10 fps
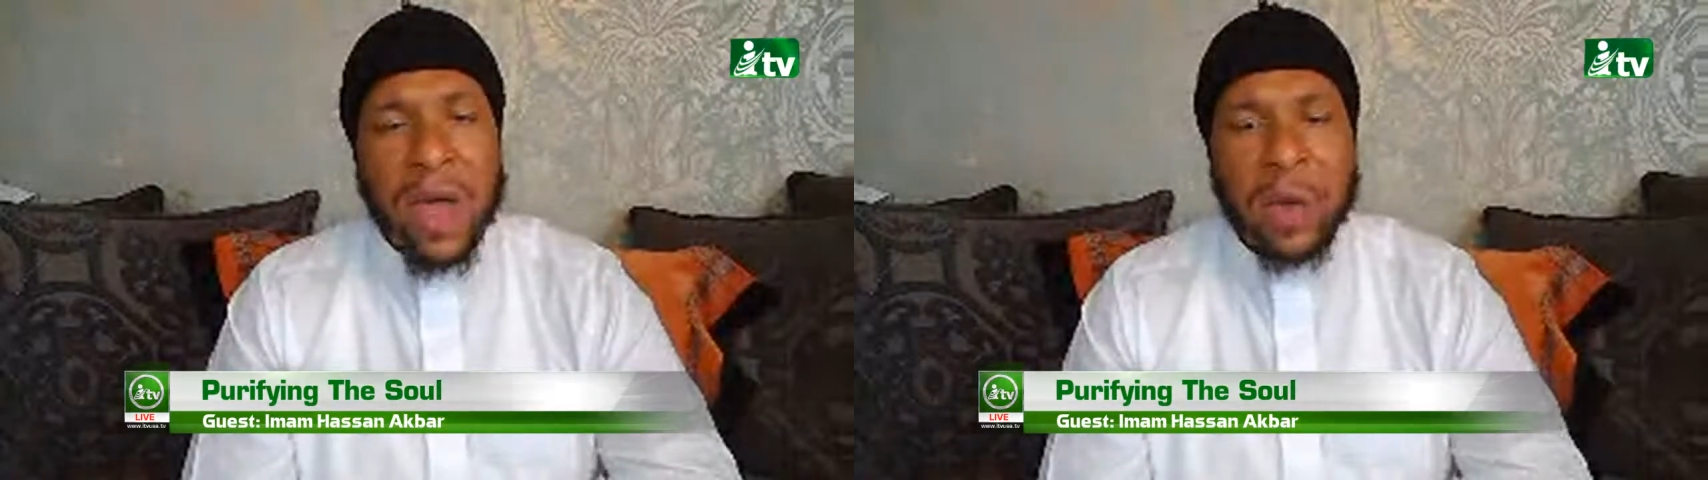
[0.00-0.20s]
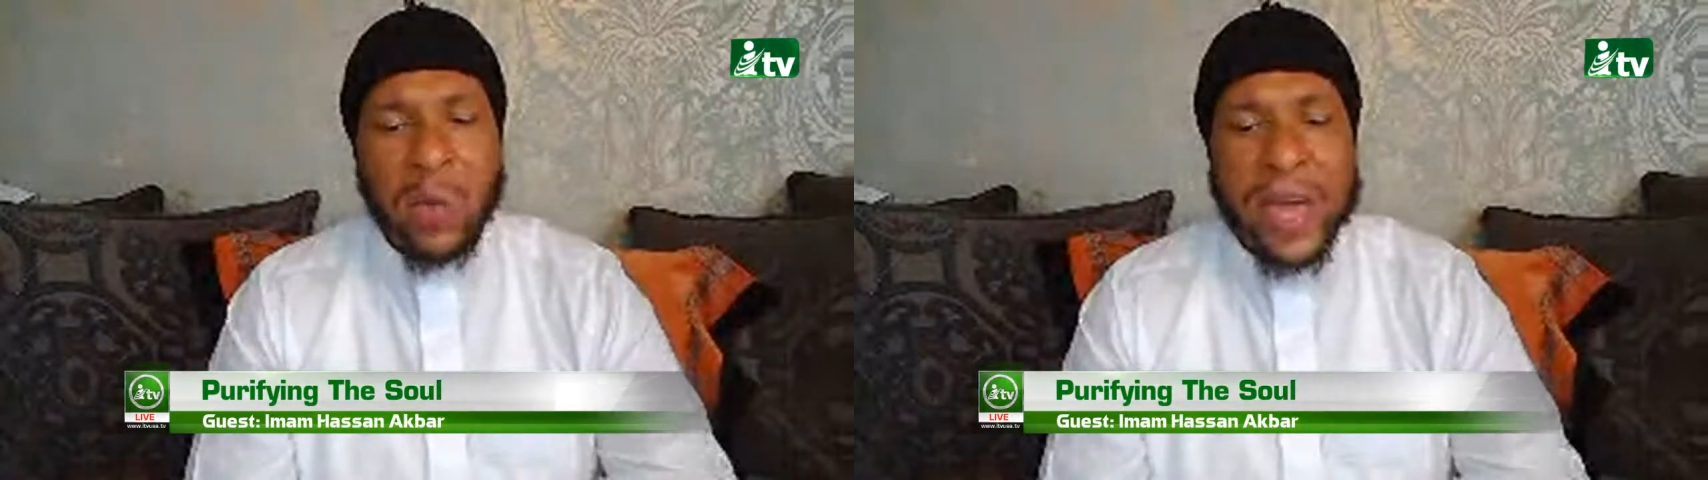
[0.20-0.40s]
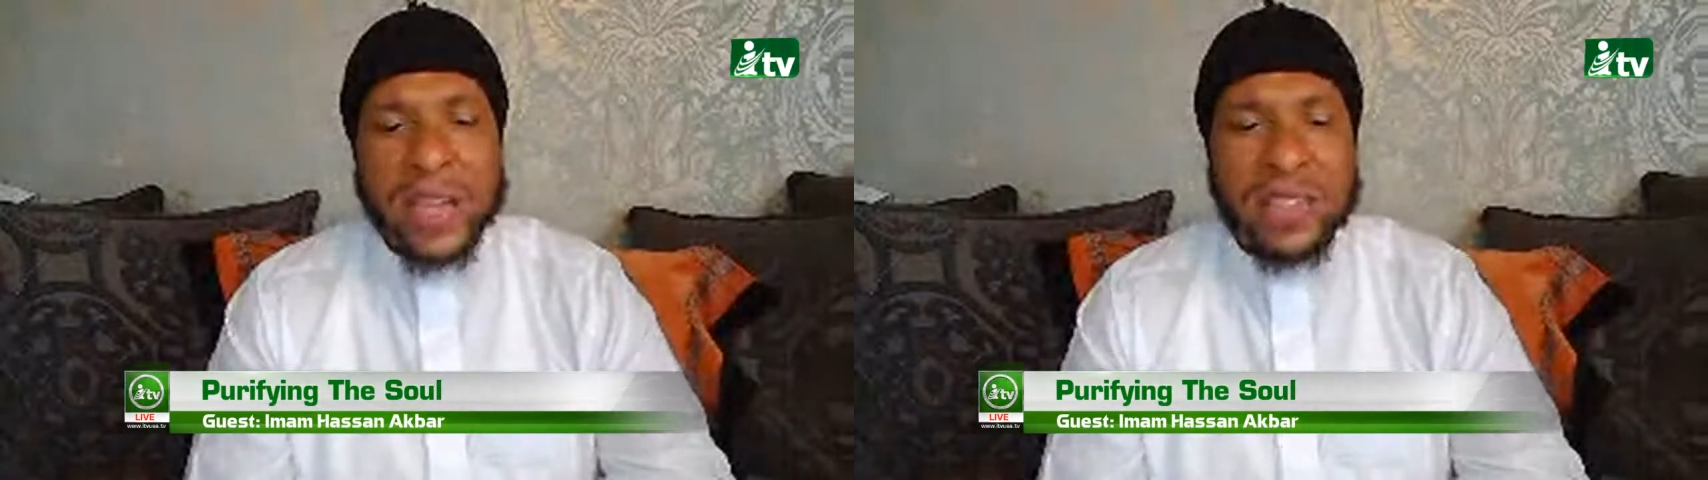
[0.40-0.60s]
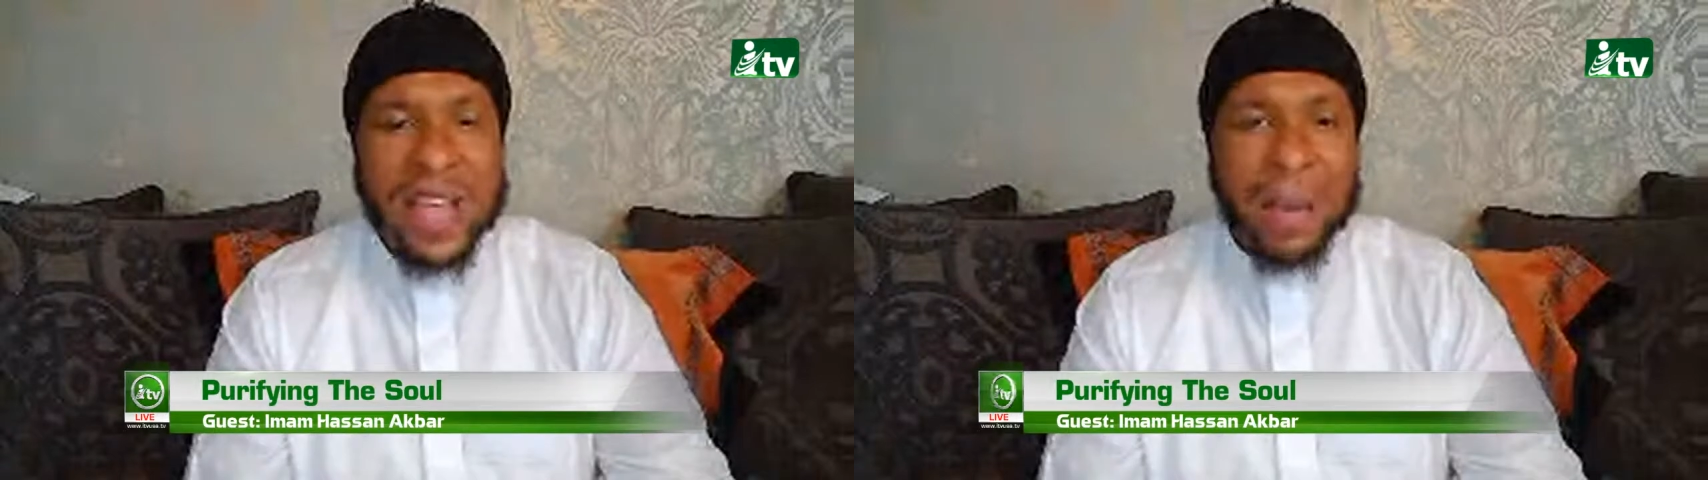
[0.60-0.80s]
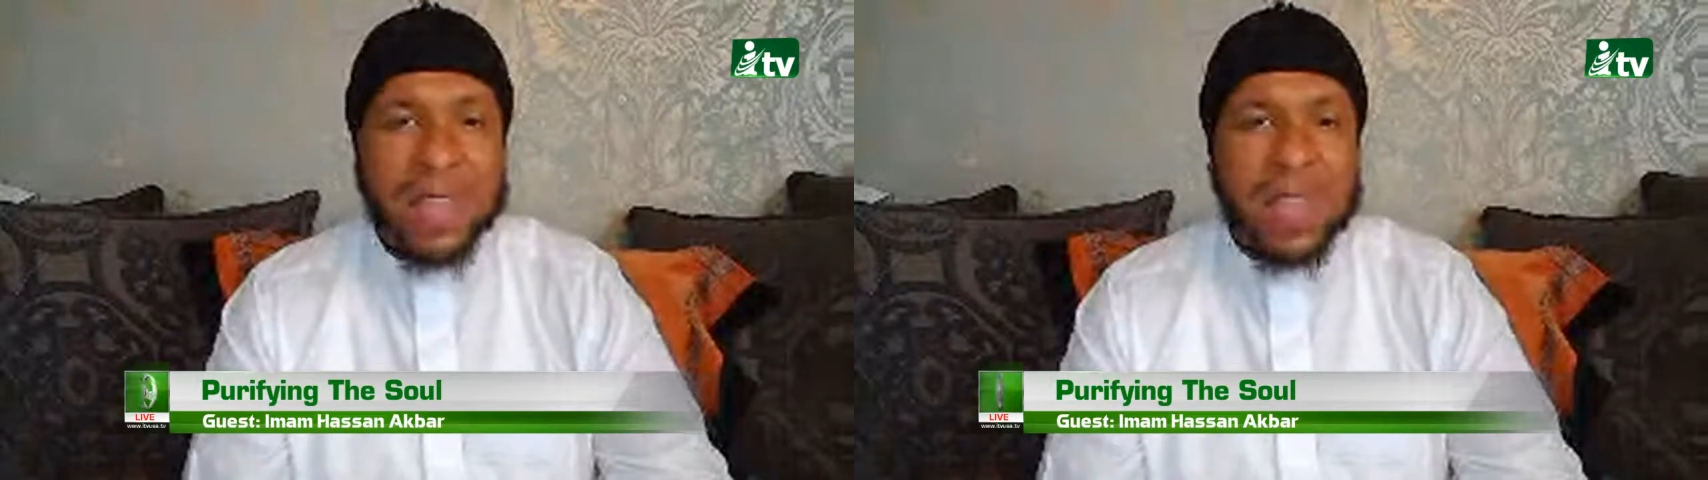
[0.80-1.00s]
and we
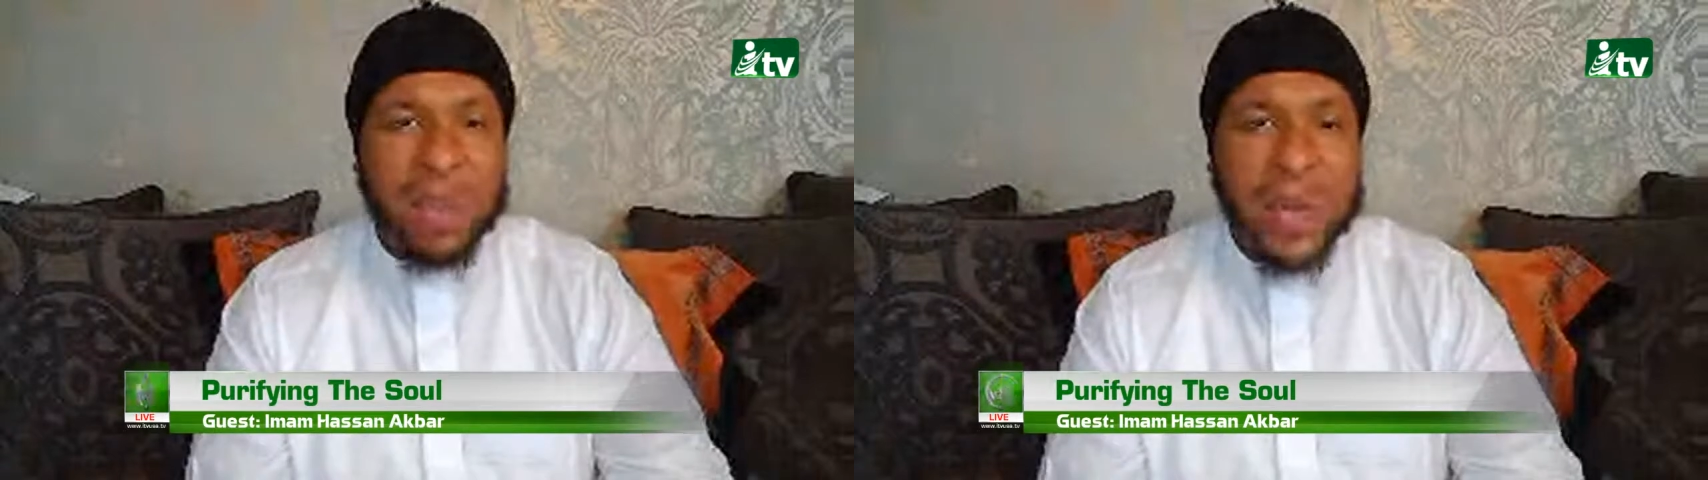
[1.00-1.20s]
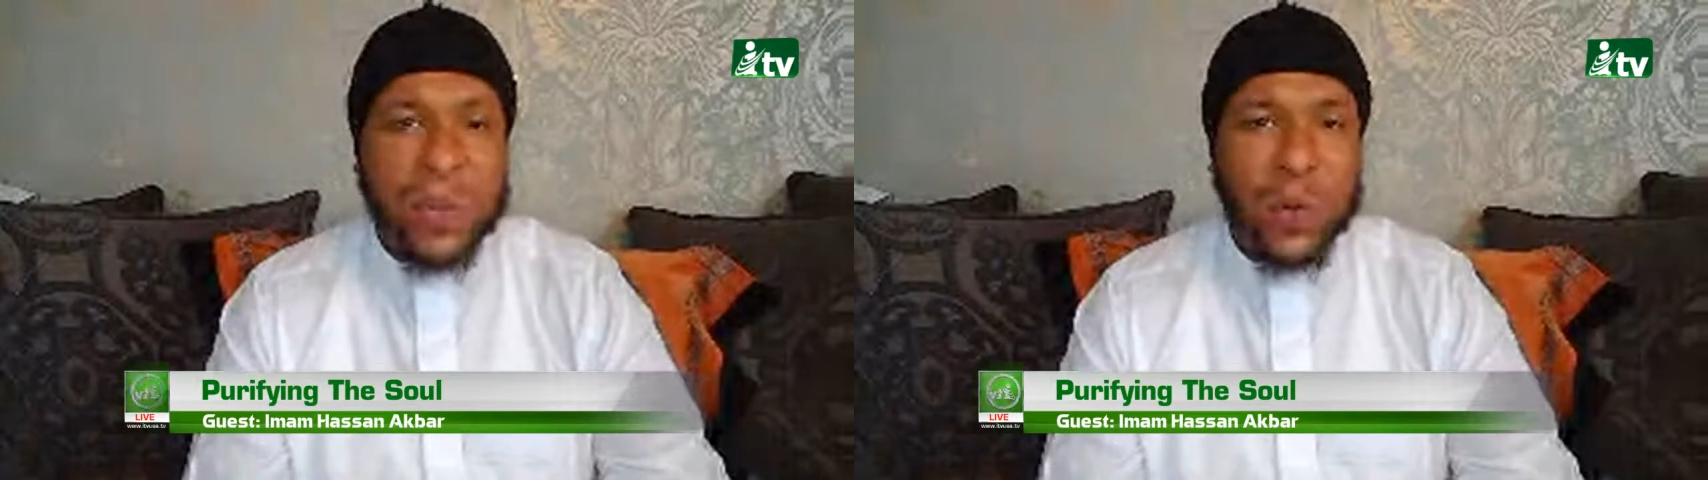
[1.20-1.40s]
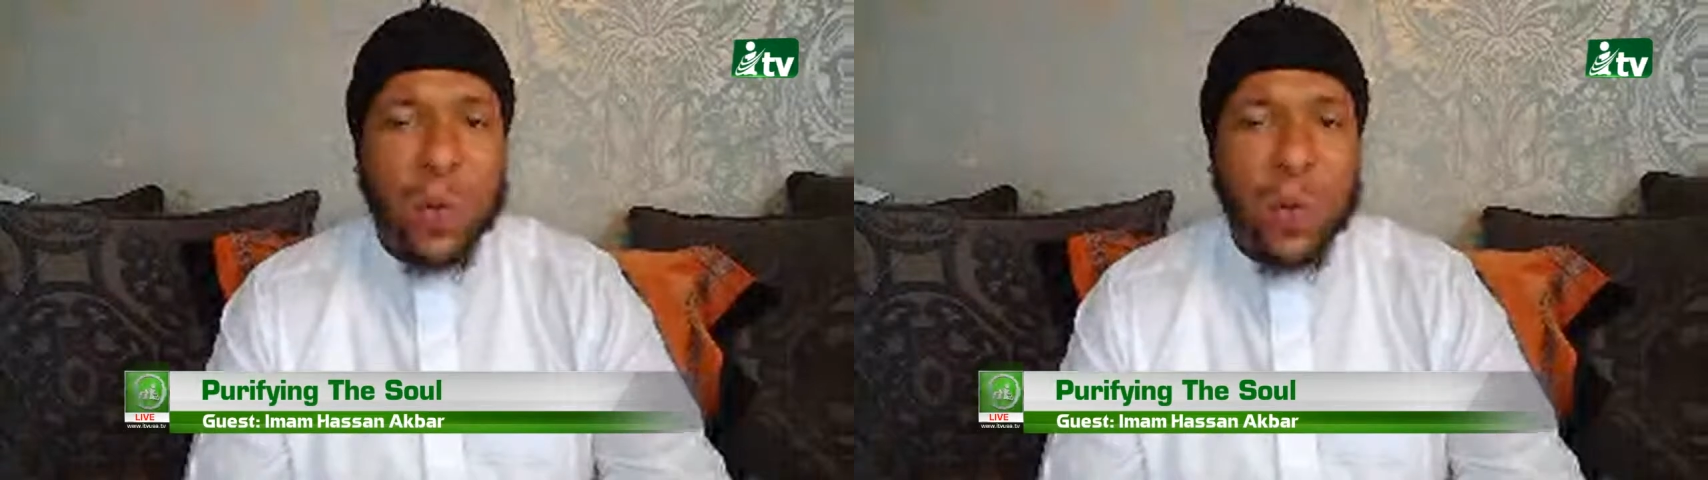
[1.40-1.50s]
examine the people